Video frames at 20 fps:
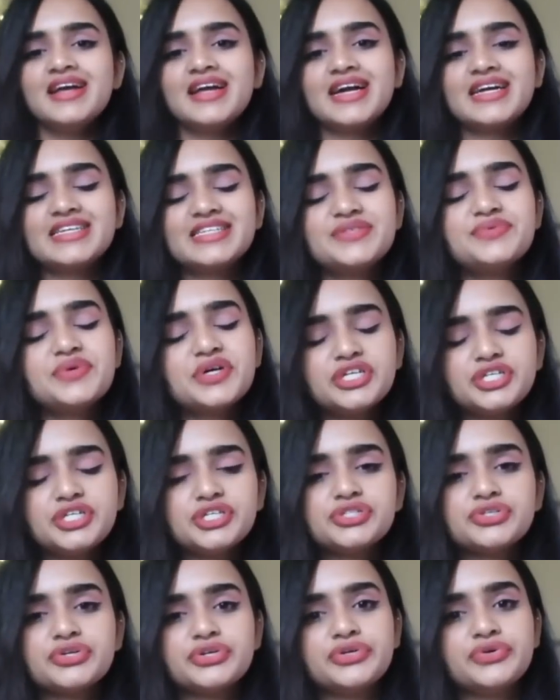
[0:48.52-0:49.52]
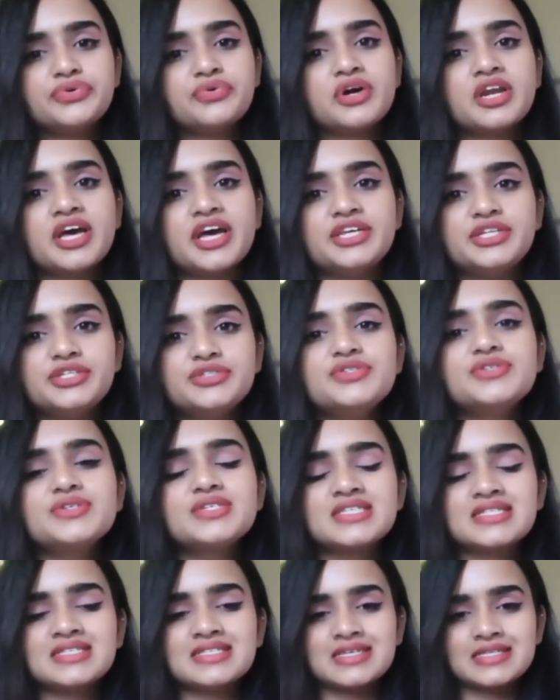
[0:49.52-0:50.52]
I just wanted to show you what I
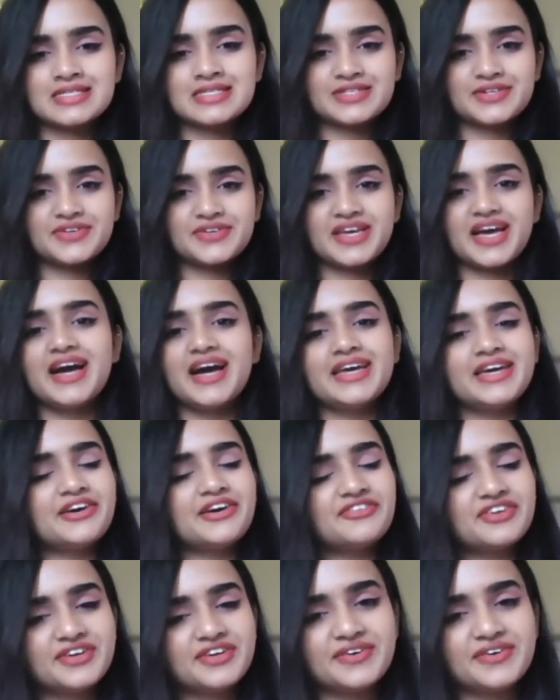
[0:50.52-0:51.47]
use. So yeah, here we